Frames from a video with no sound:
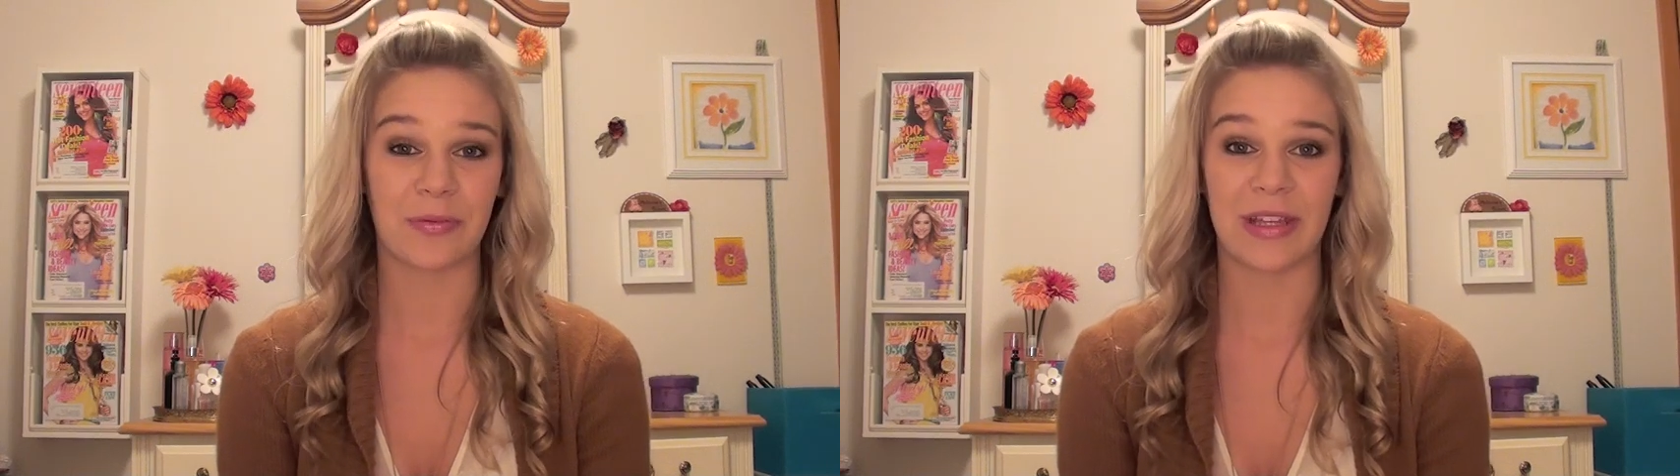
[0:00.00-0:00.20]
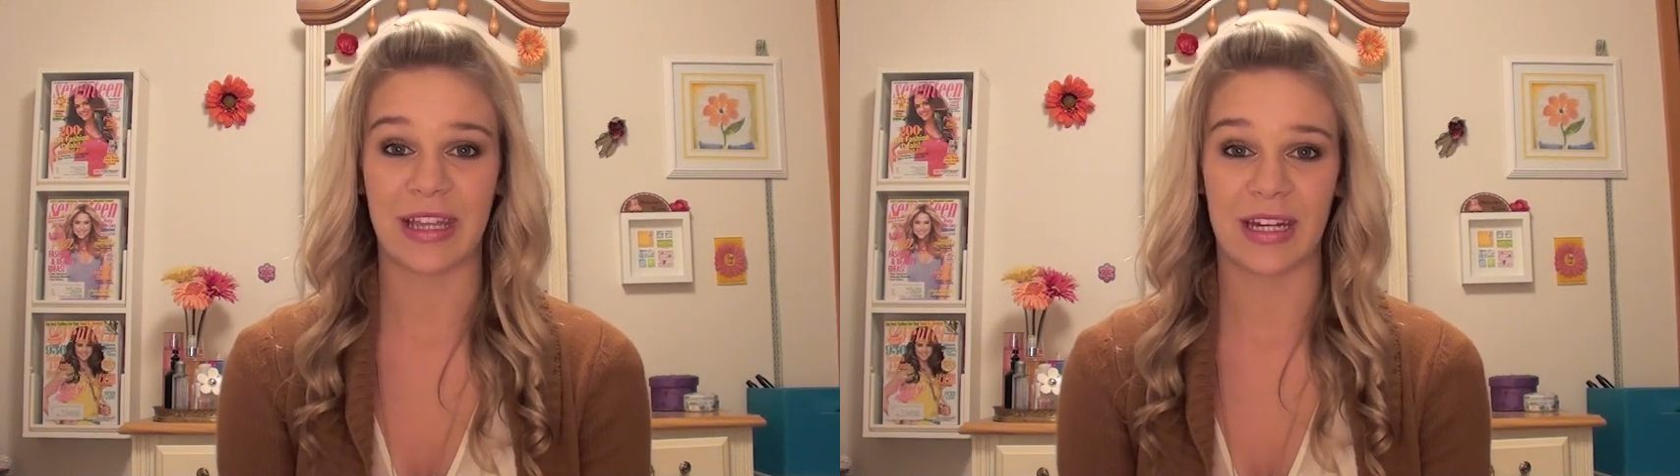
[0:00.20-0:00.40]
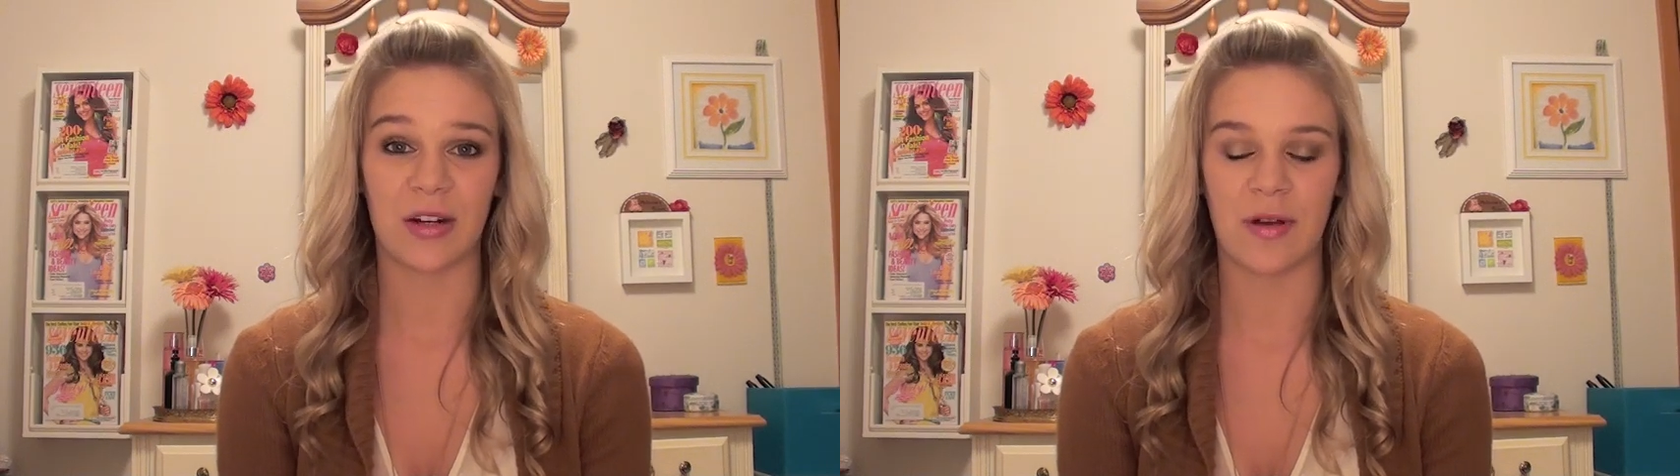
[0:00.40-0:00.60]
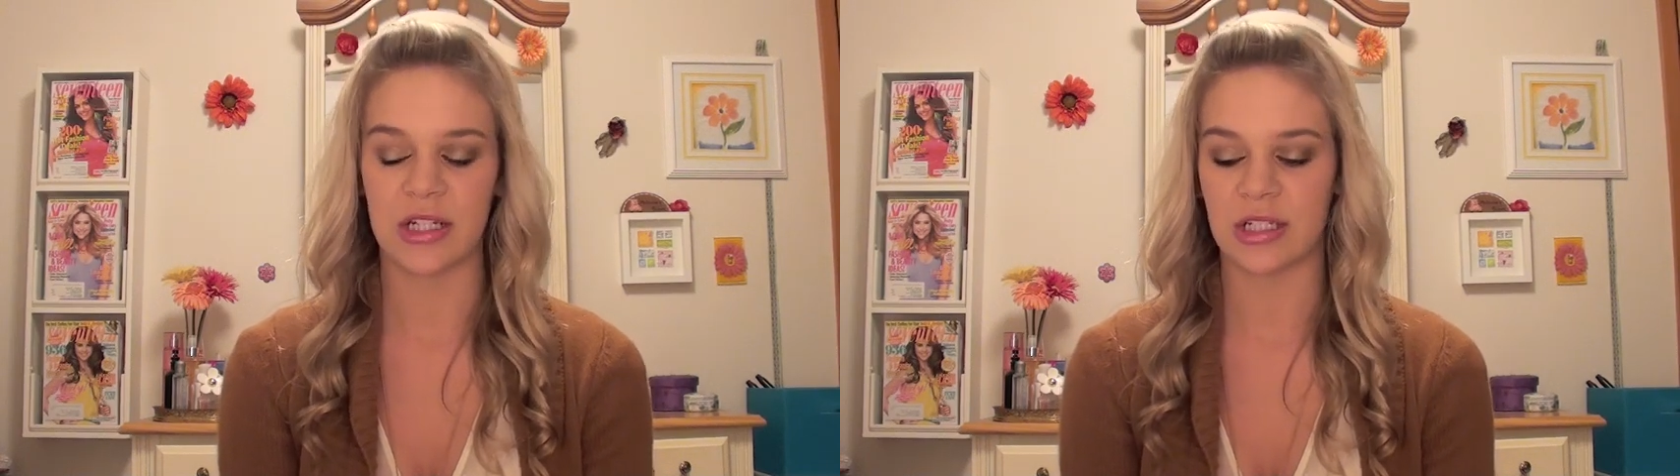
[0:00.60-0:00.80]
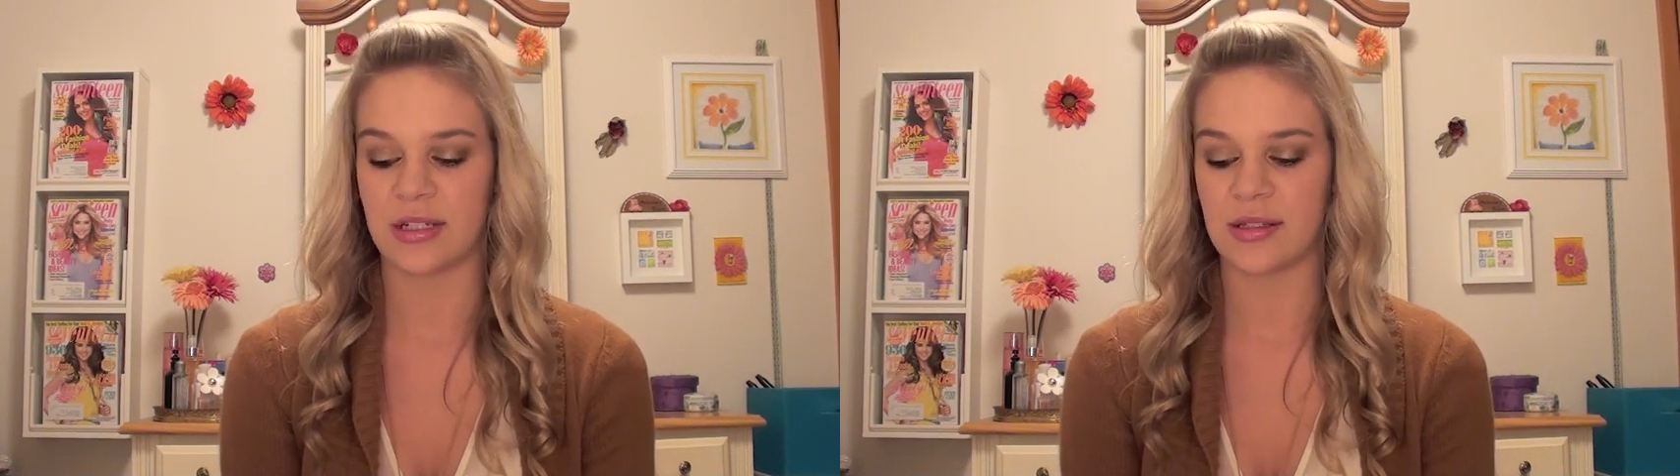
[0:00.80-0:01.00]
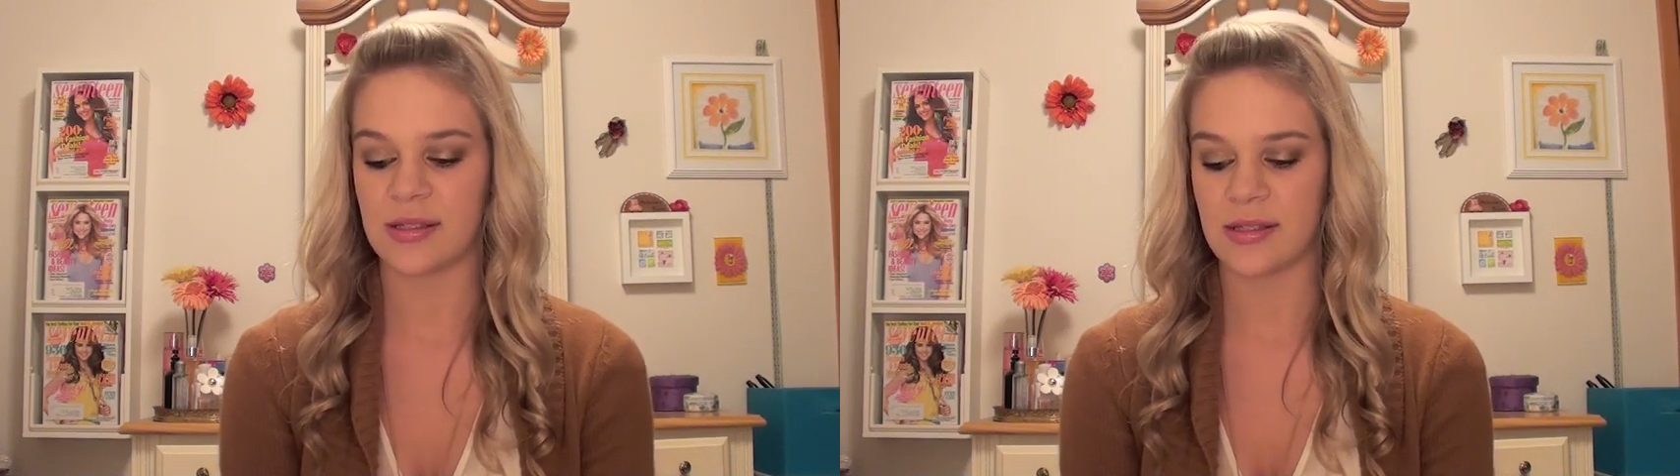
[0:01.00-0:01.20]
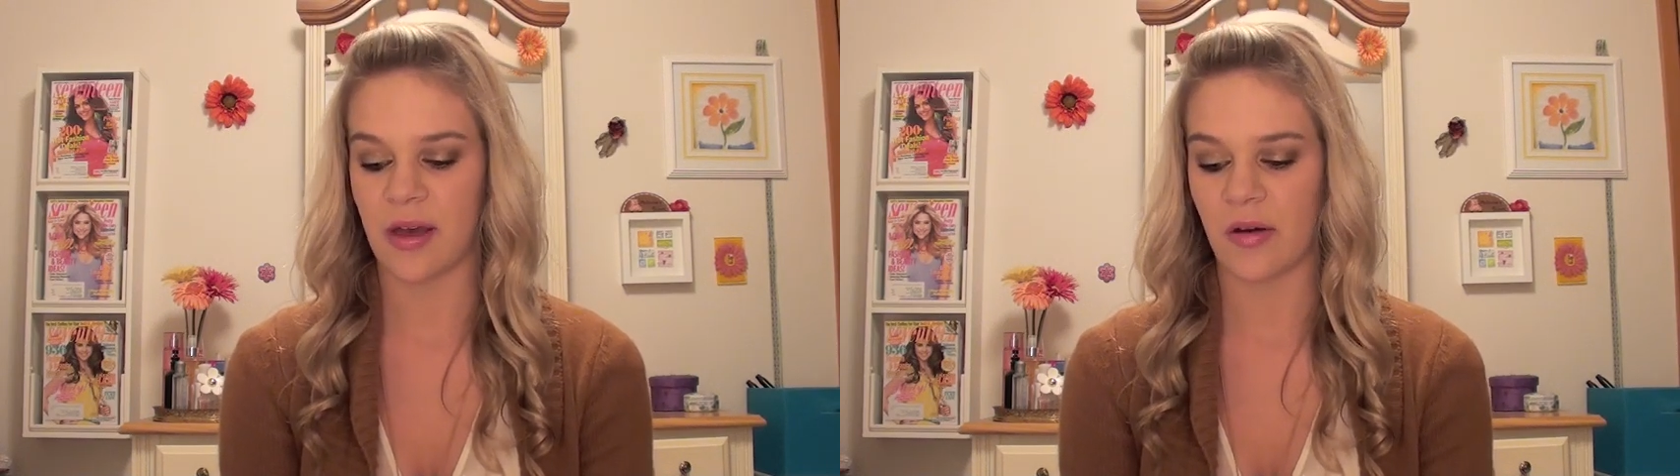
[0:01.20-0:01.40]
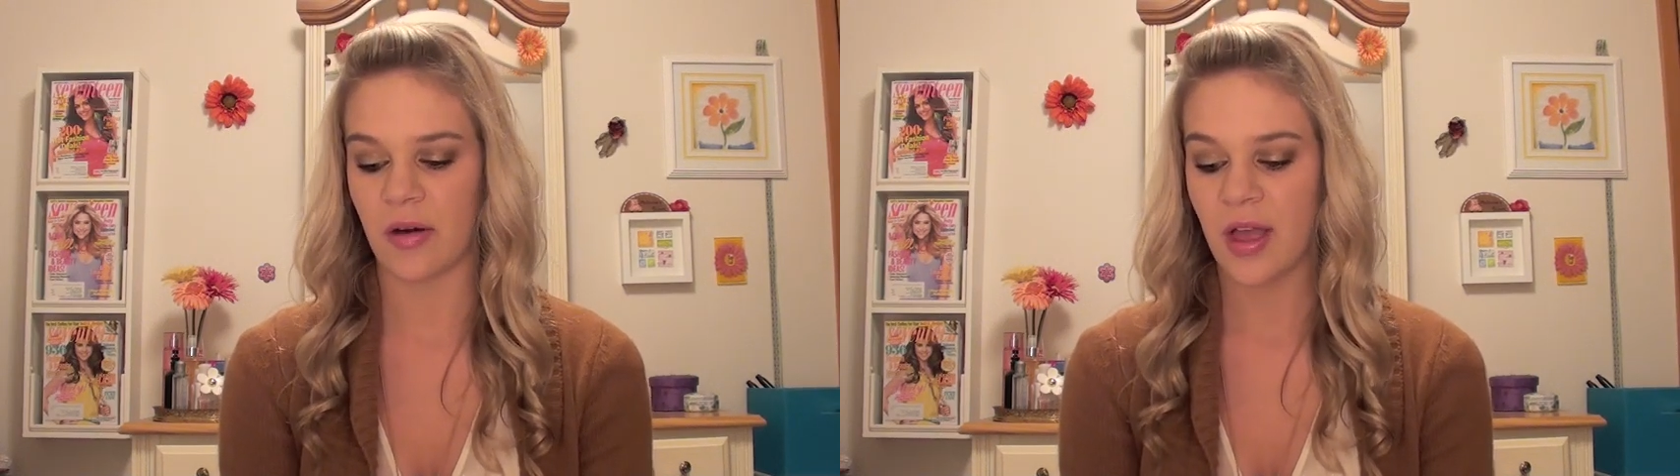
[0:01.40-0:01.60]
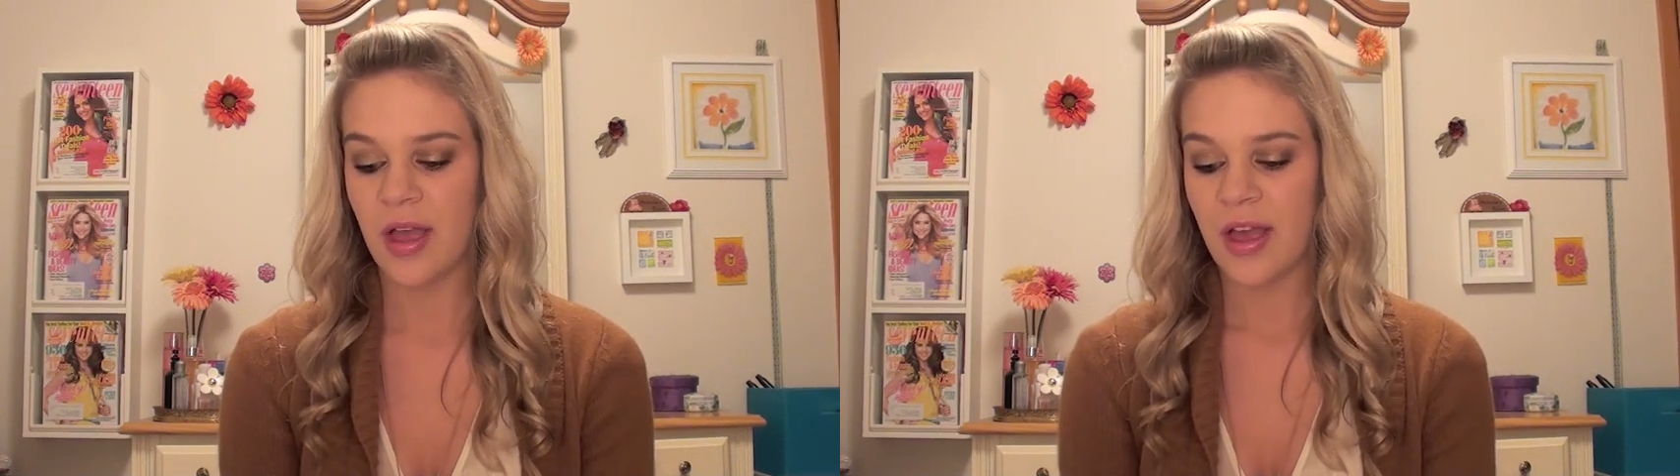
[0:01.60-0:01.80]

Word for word: related questions. So